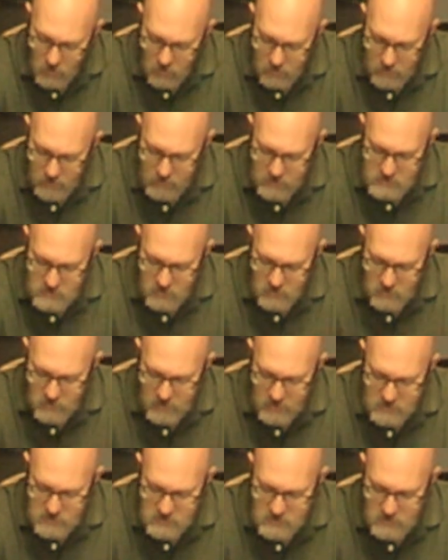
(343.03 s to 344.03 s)
Okay, so the
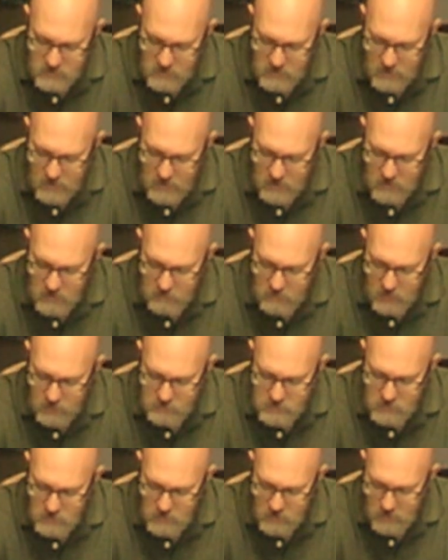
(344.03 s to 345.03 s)
next item
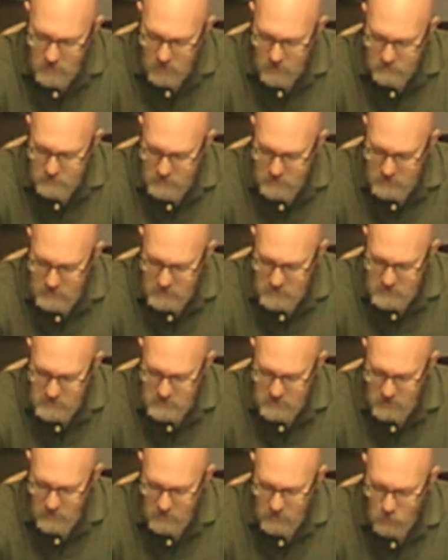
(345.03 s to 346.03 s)
up
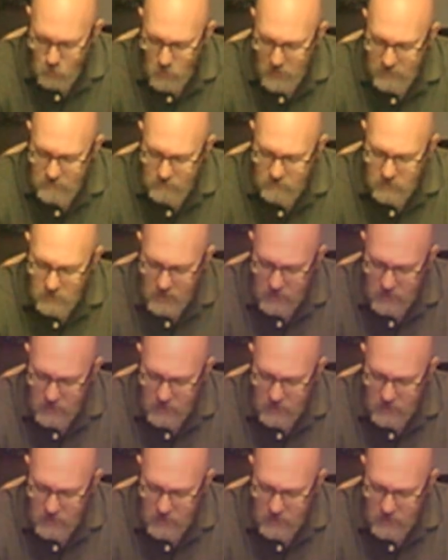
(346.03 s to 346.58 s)
is white